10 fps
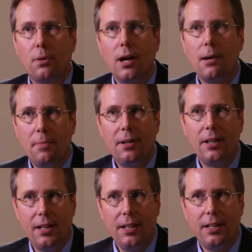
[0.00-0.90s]

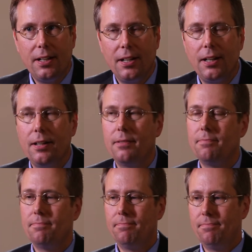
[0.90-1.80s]
primary
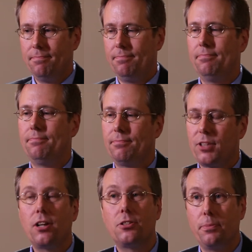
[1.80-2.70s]

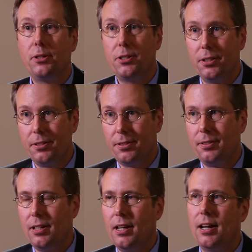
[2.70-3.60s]
contributions,
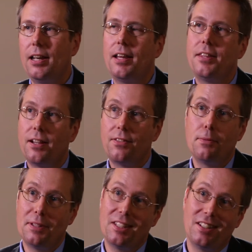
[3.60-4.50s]
and I think of
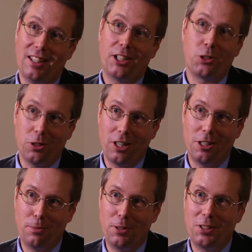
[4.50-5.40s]
them as intellectual
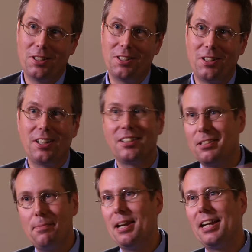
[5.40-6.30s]
contributions, right?
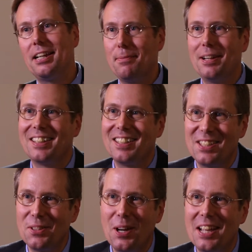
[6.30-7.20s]
Because I'm an academic, and this
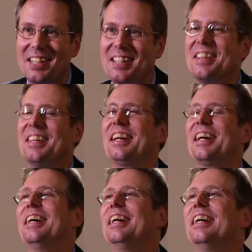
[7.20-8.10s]
is the way I tend to think.
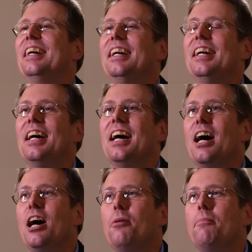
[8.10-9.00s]

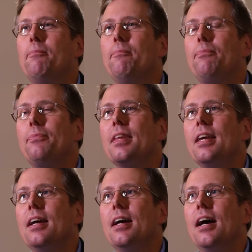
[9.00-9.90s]

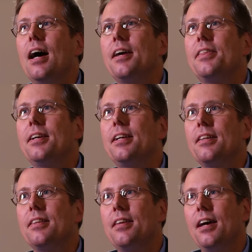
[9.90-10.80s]
I
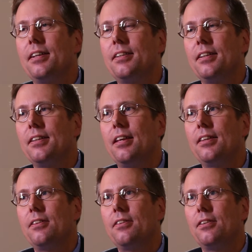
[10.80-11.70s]
think that
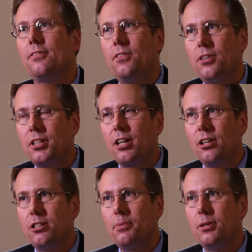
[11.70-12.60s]
the first
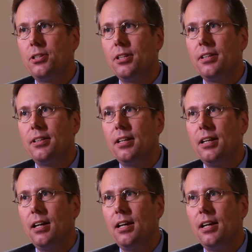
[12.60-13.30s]
contribution